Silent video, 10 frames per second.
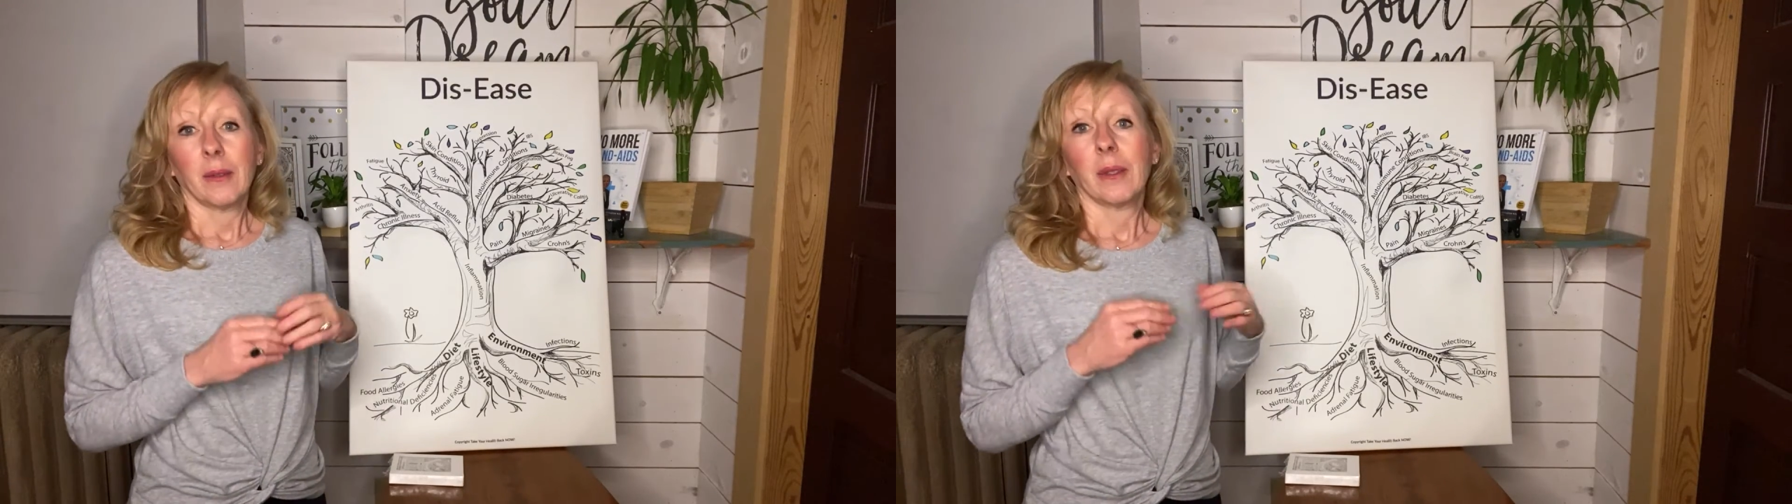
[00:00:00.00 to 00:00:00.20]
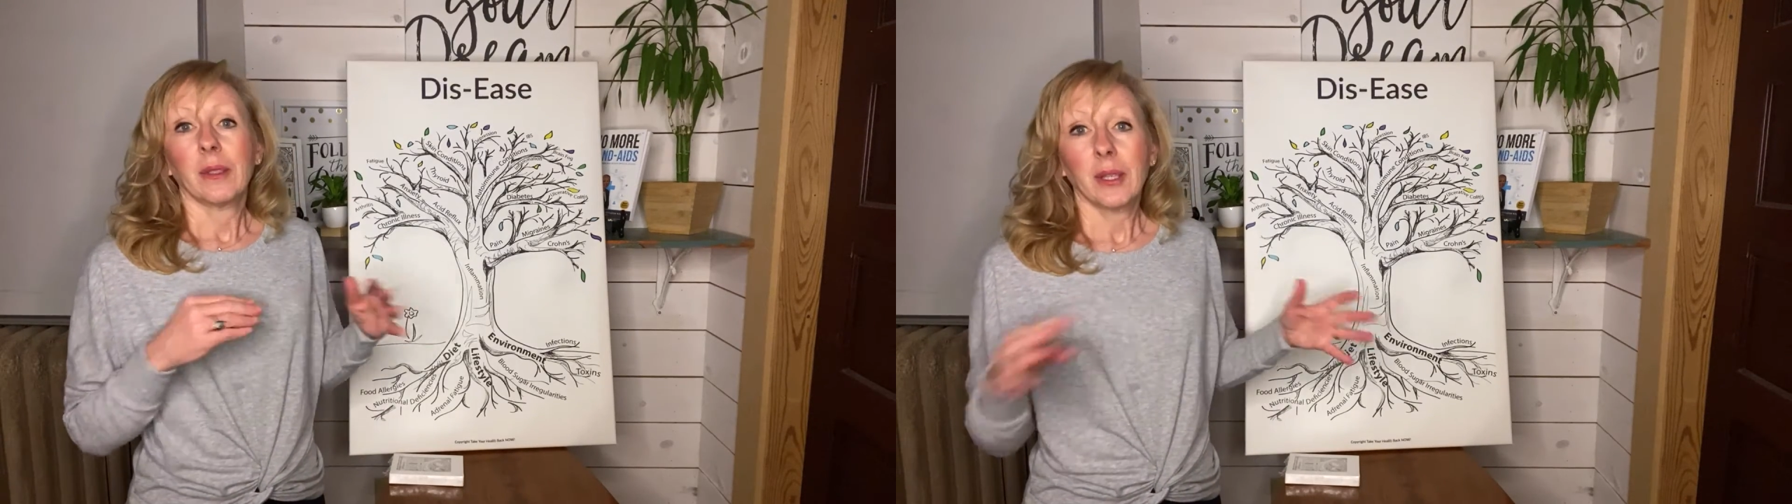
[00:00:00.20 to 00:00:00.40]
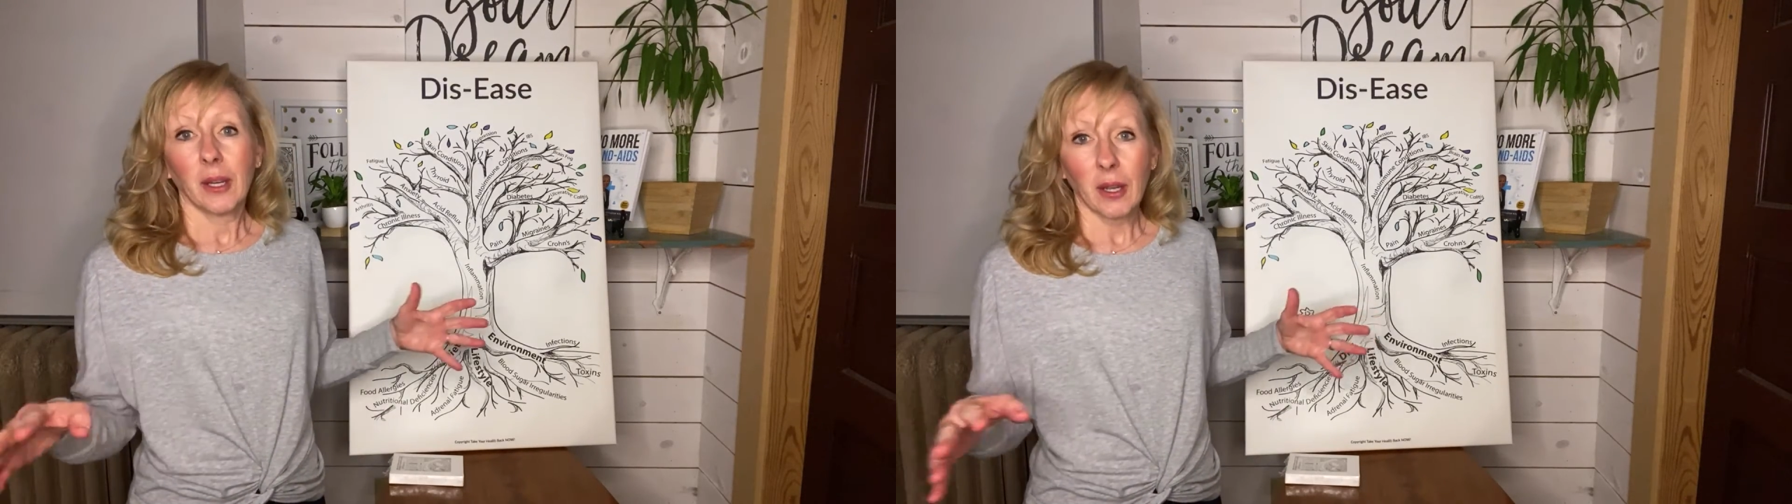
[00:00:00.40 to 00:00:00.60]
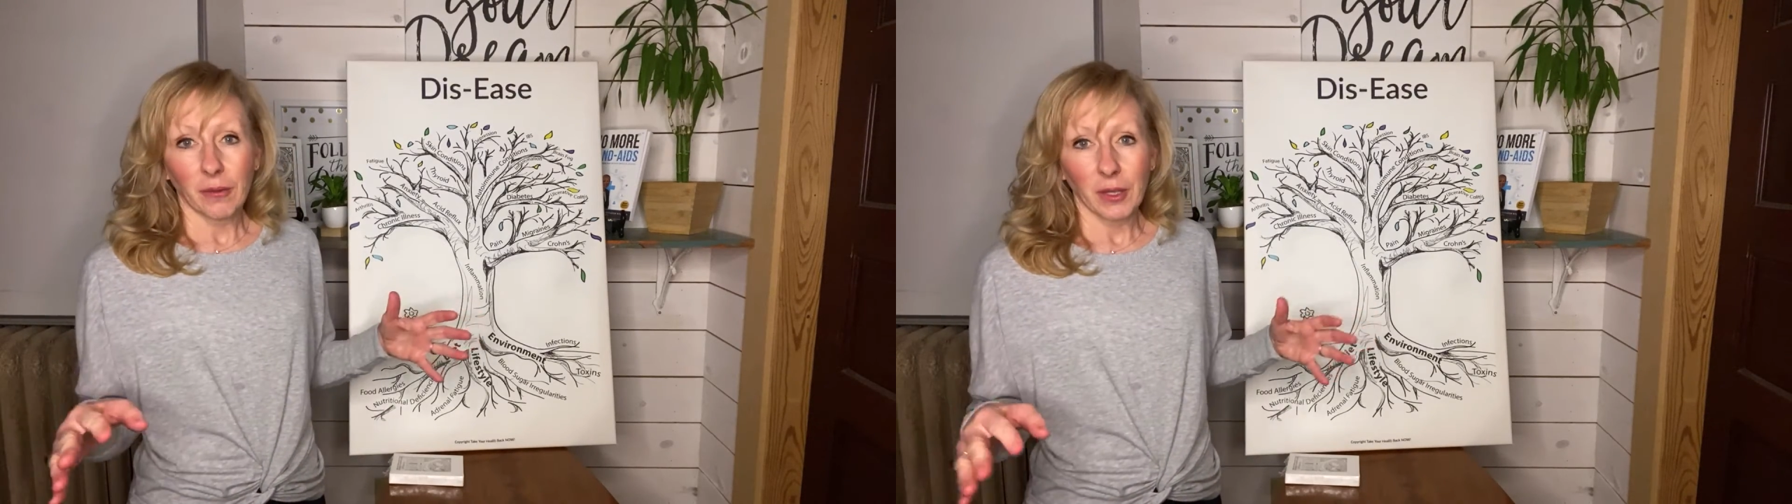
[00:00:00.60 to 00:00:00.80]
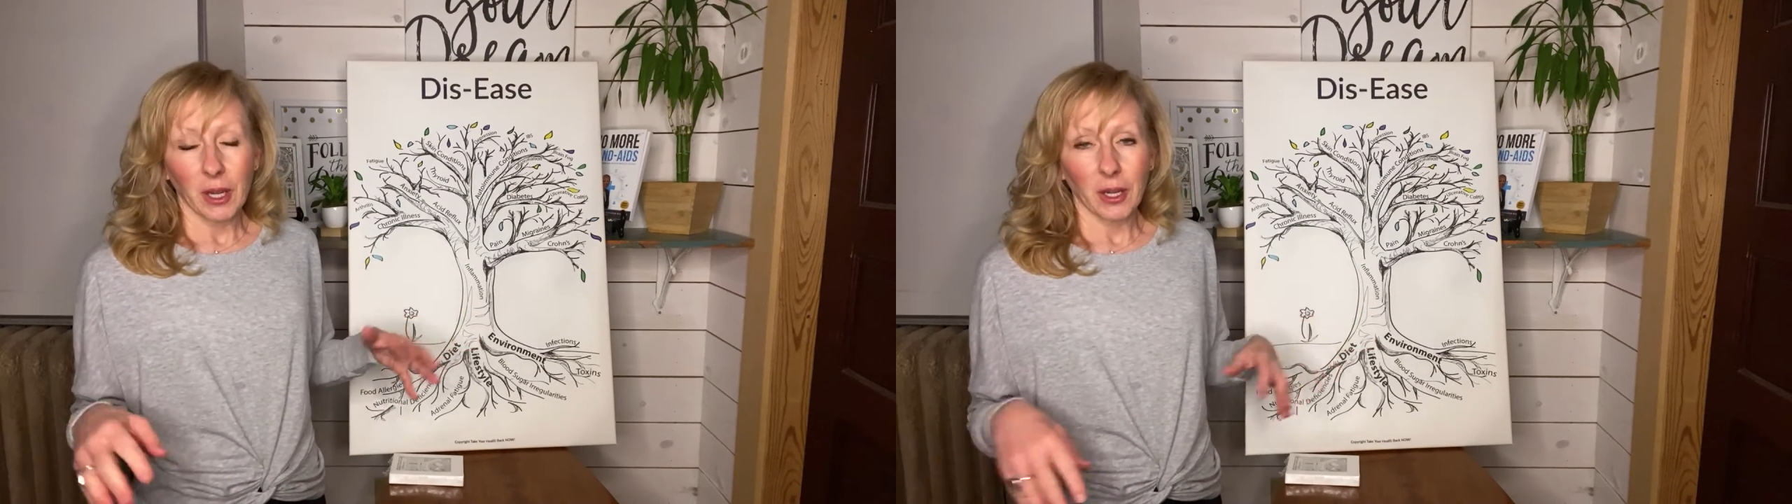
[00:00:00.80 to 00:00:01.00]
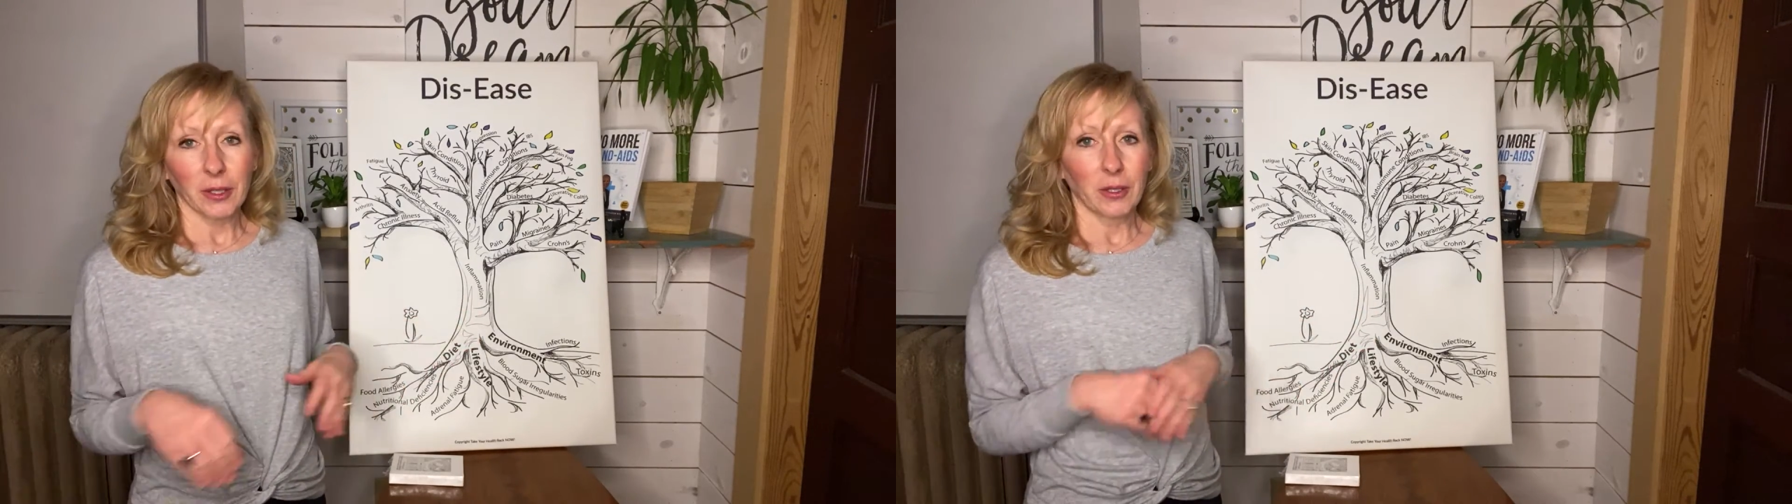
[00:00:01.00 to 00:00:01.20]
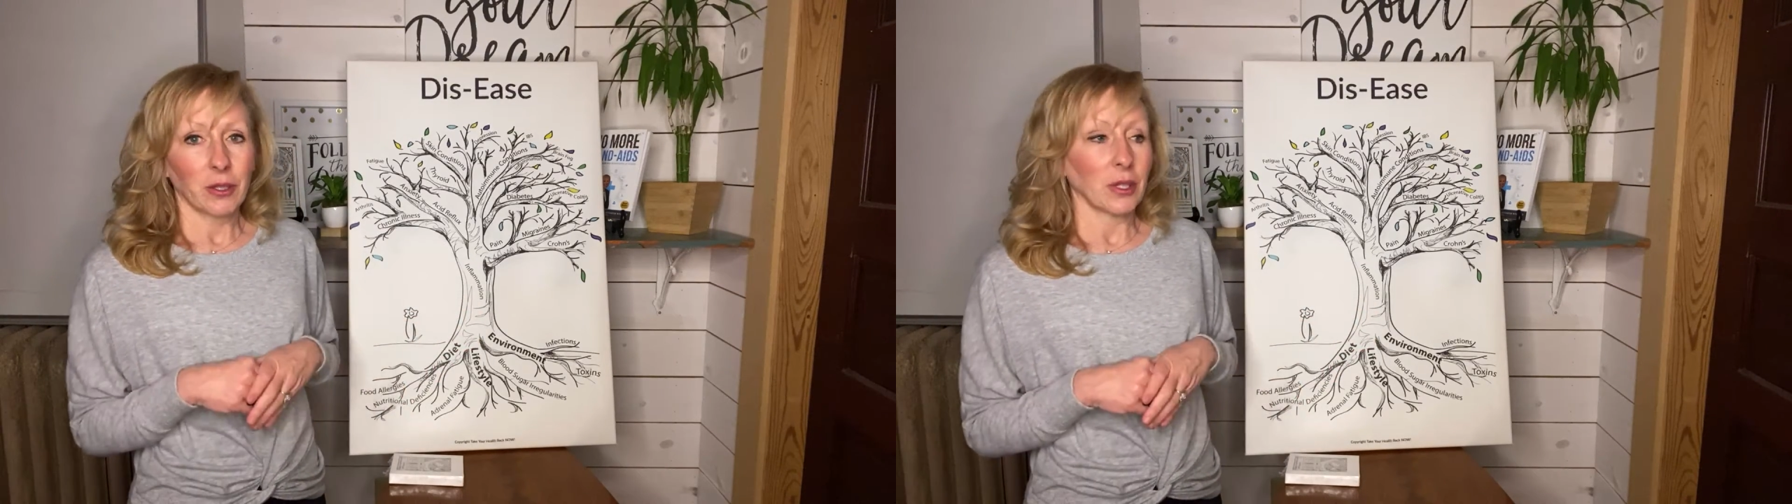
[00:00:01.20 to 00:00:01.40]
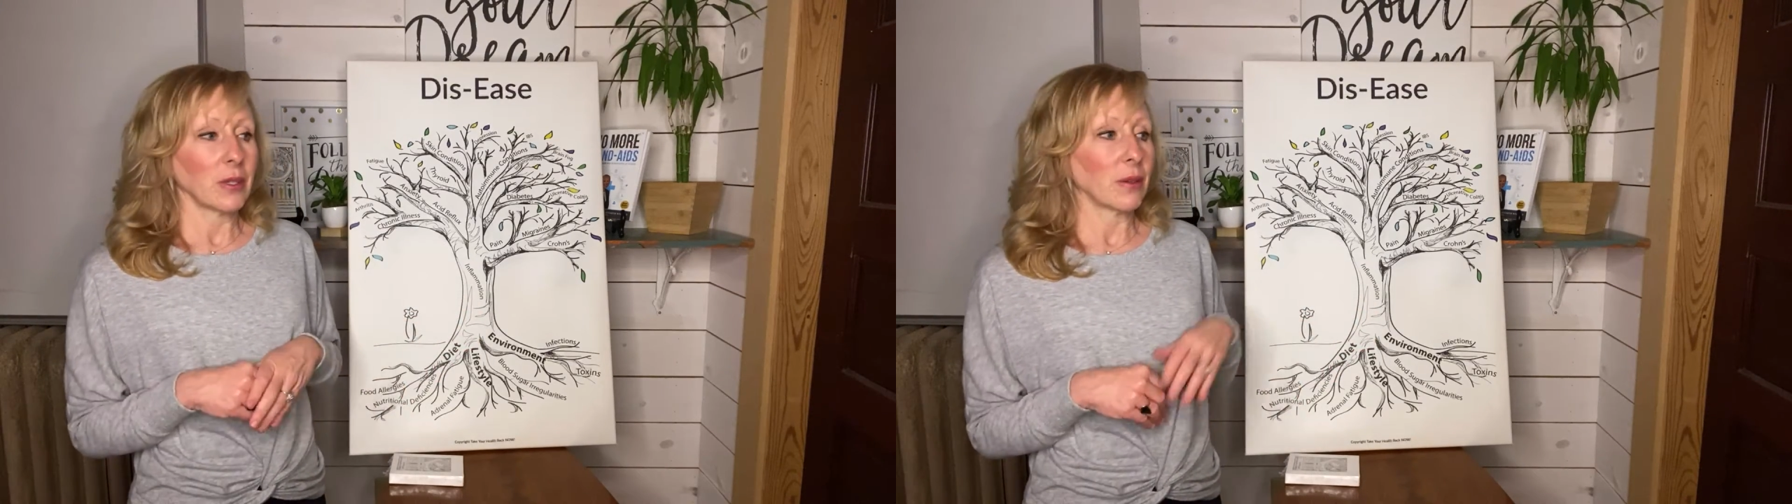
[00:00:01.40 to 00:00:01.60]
It's cut off the oxygen,